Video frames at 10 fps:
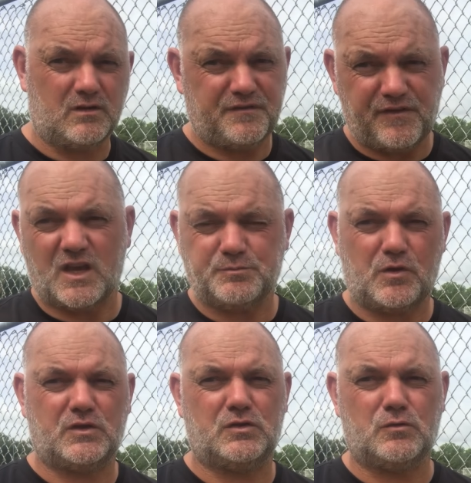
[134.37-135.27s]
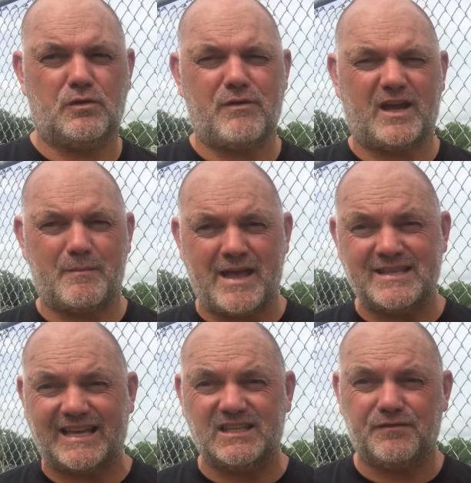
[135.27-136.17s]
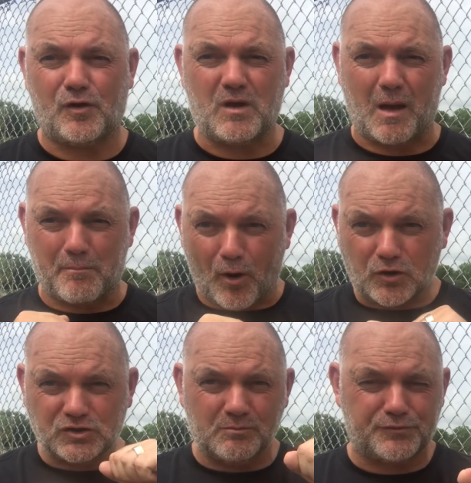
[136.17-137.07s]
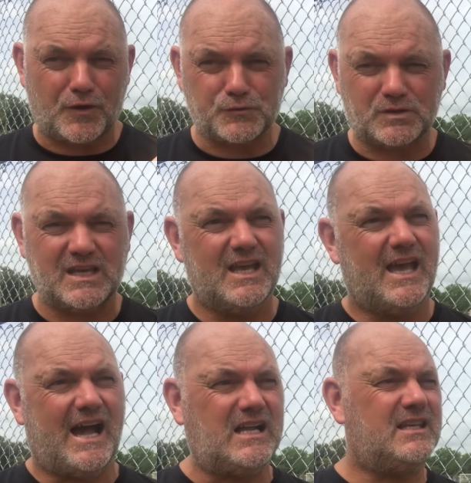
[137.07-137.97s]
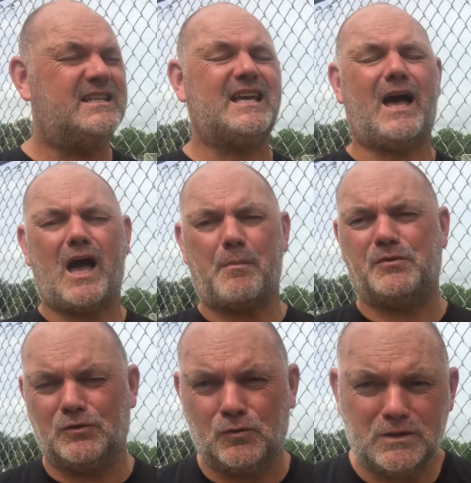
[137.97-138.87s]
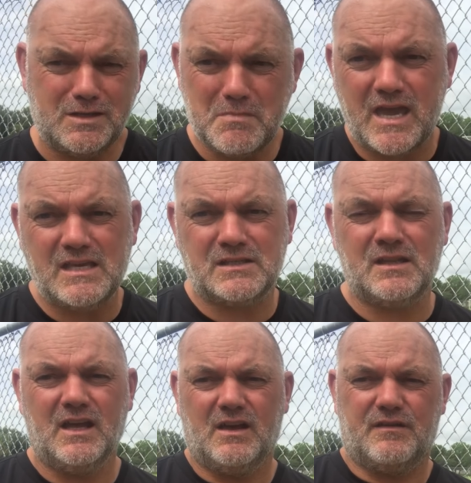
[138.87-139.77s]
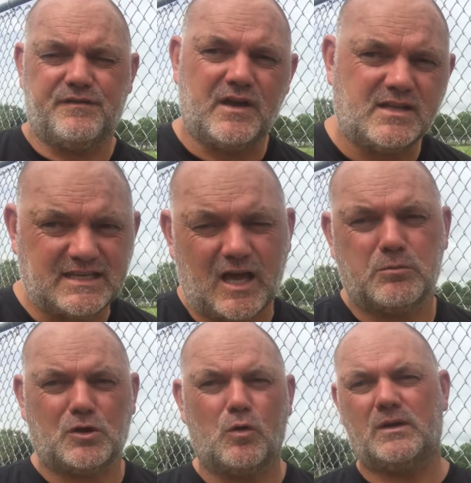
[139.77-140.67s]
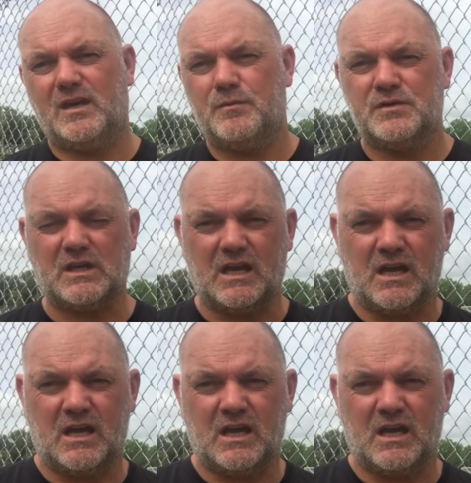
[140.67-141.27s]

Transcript: the first products I'm going to recommend, actually from a boxing product, I think is absolutely amazing to help goalkeepers